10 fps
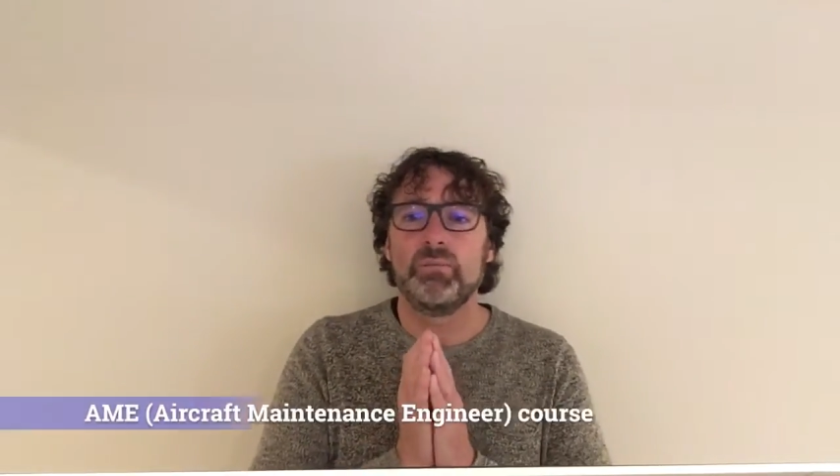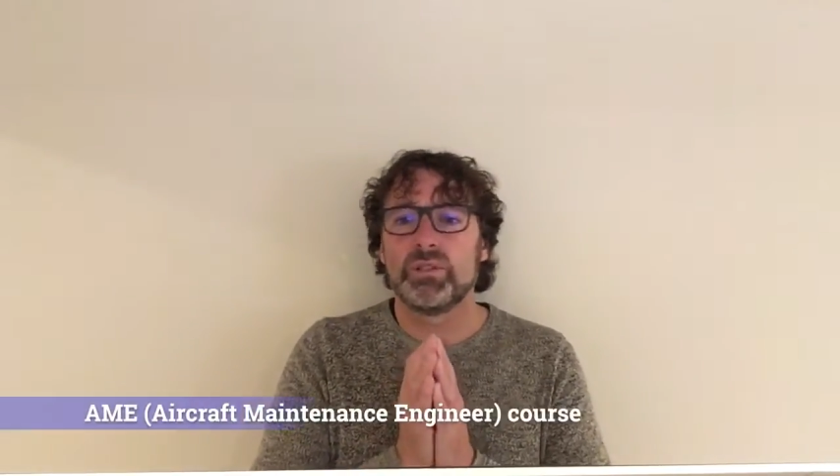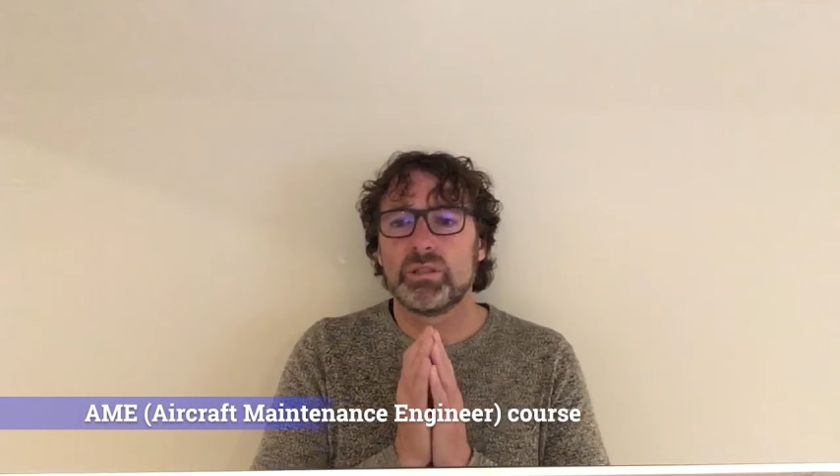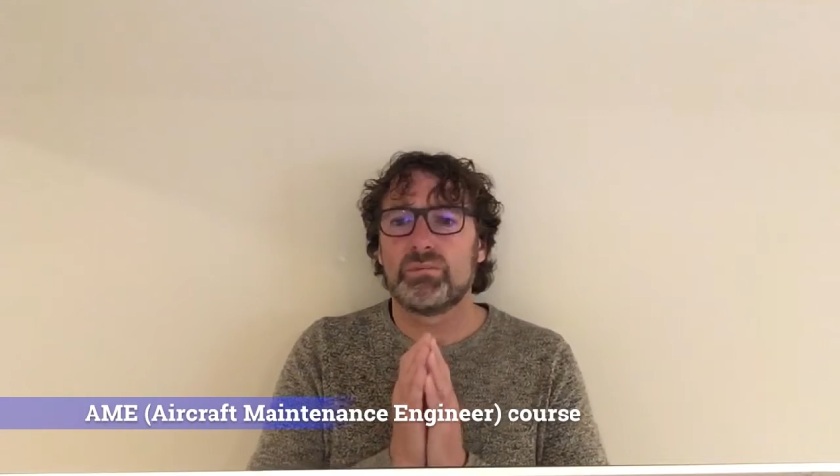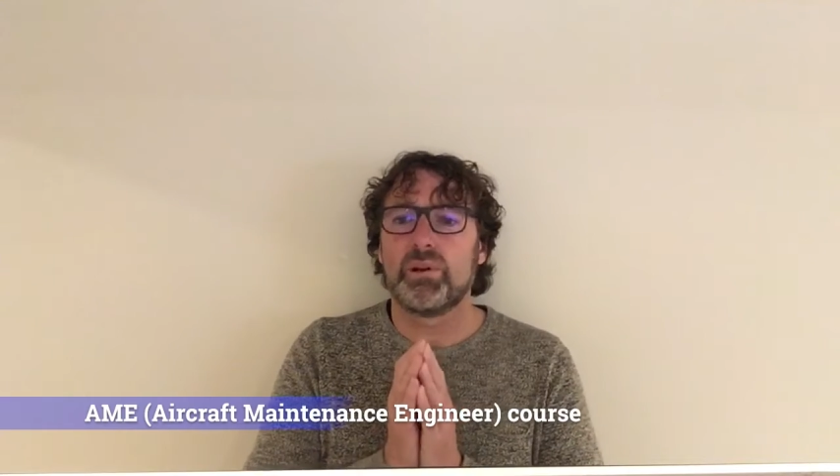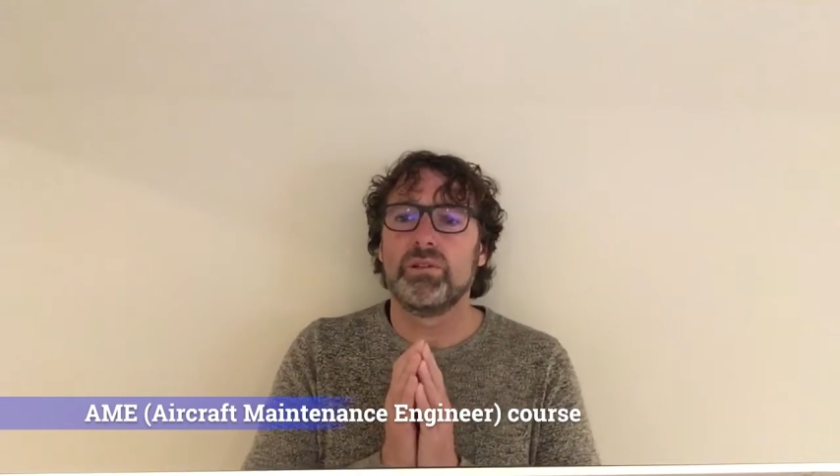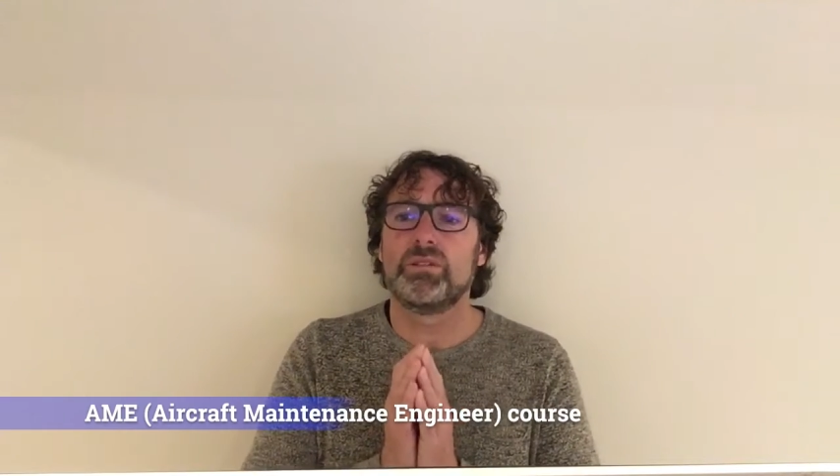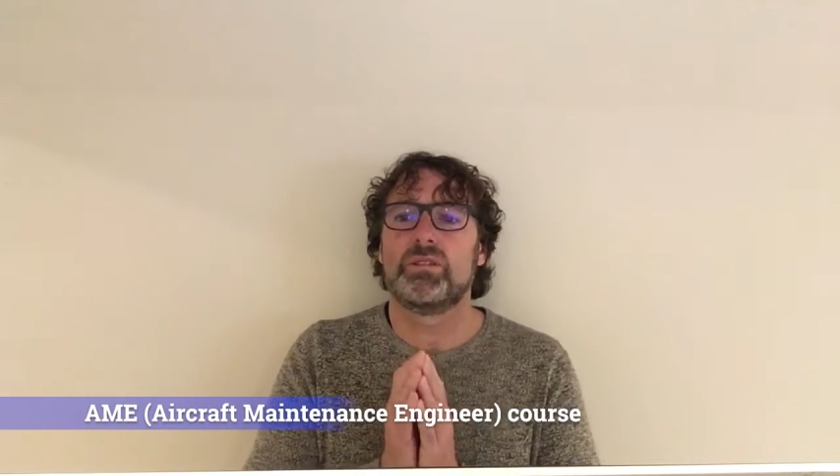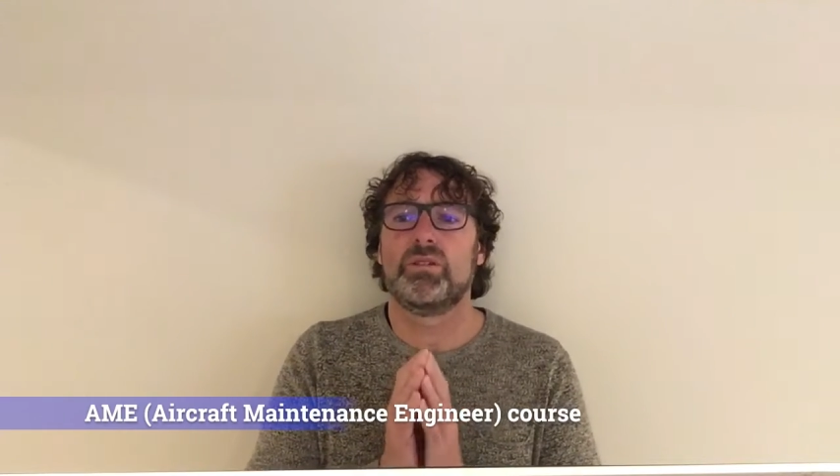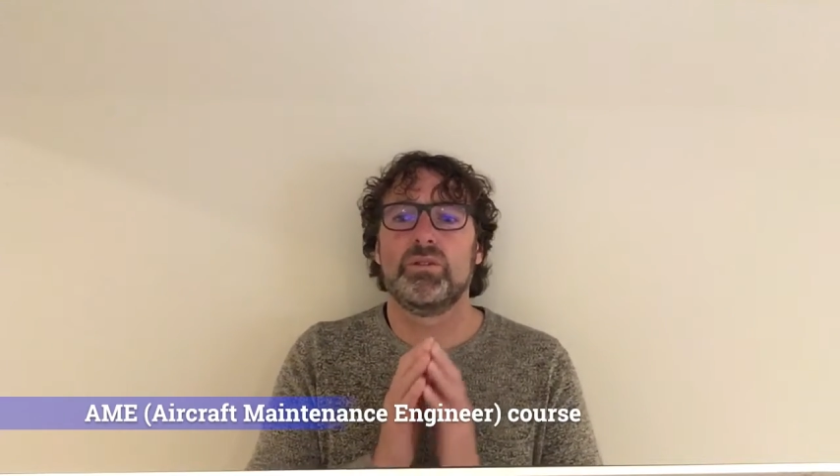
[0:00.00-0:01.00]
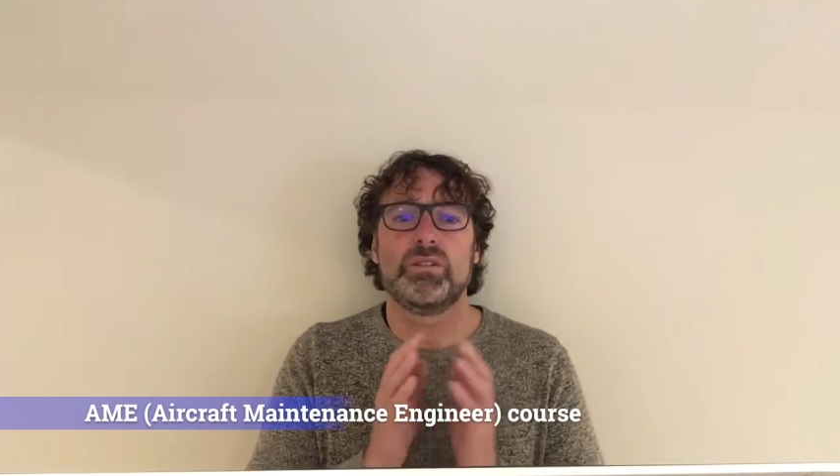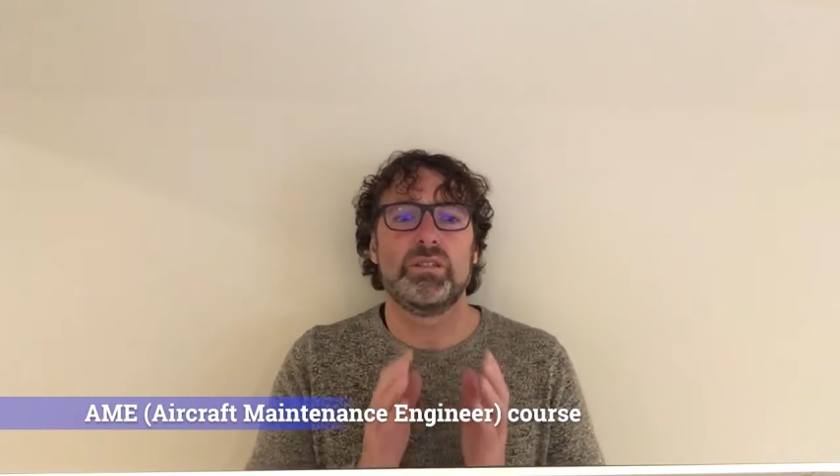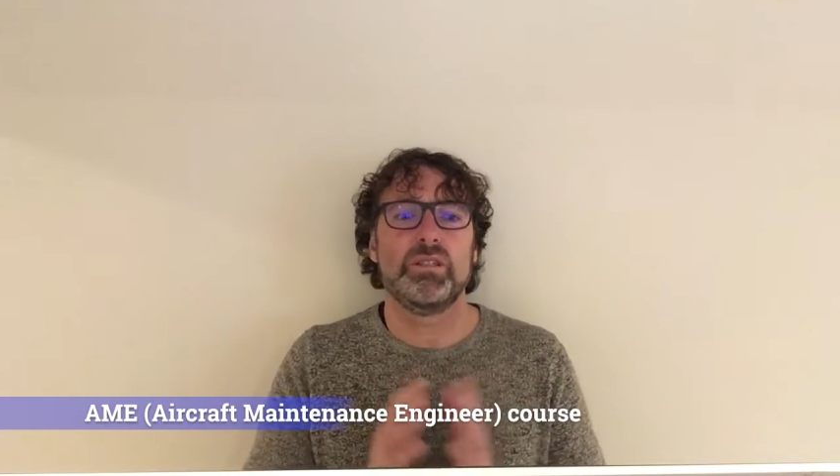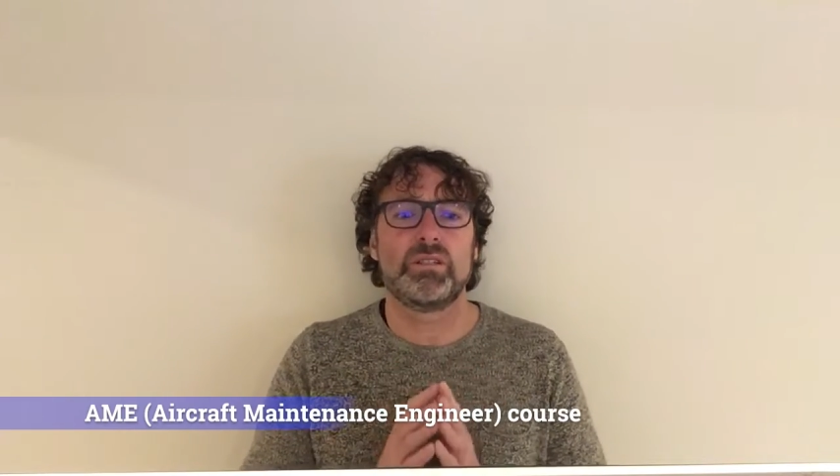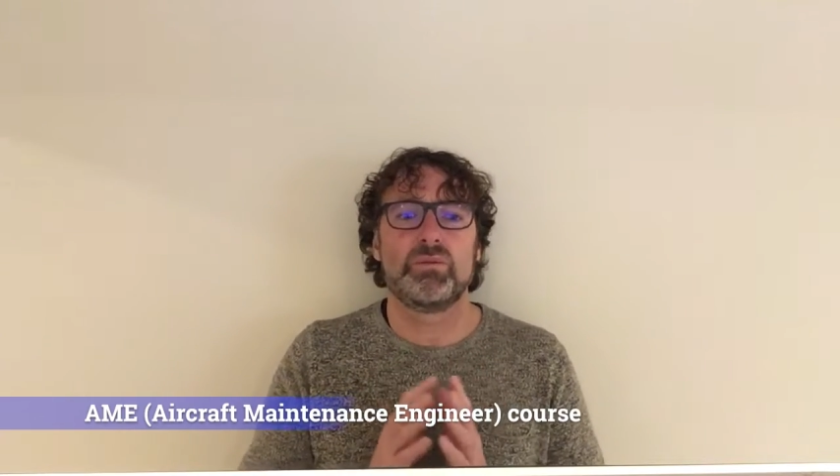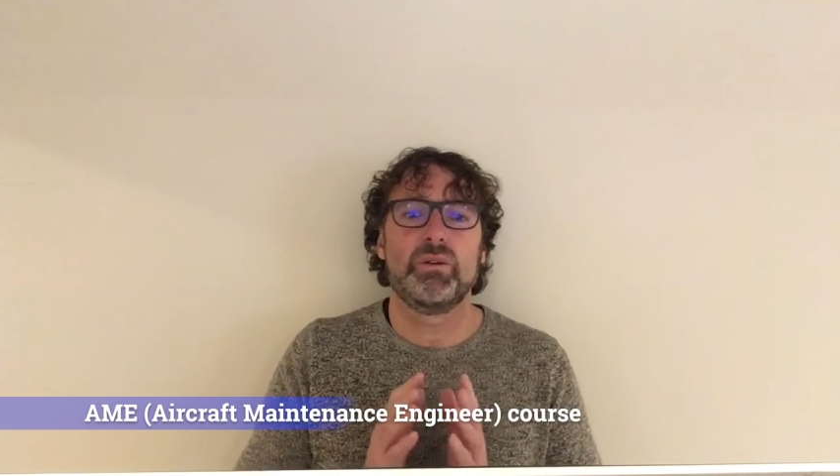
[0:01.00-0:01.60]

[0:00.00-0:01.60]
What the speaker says: was approached to assist